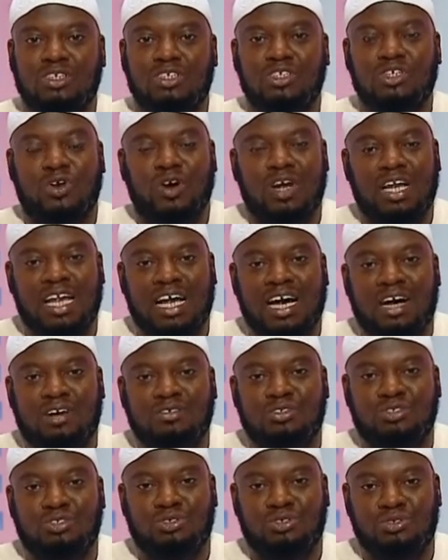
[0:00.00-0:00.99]
you're
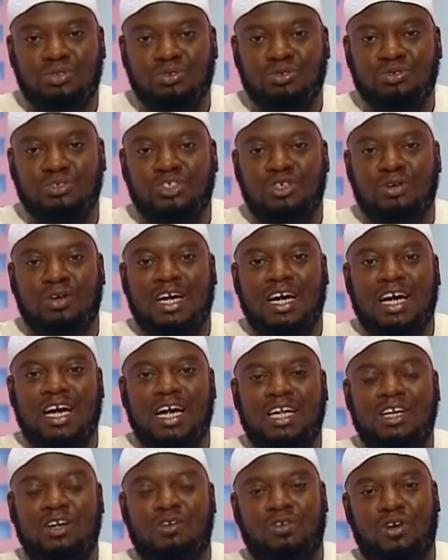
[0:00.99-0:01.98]
allowed to do some
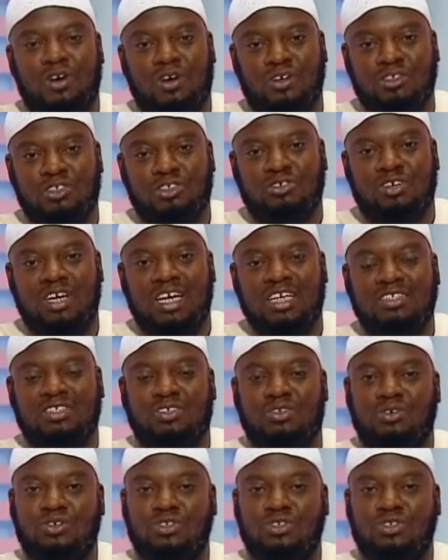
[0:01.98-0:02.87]
kind of a contract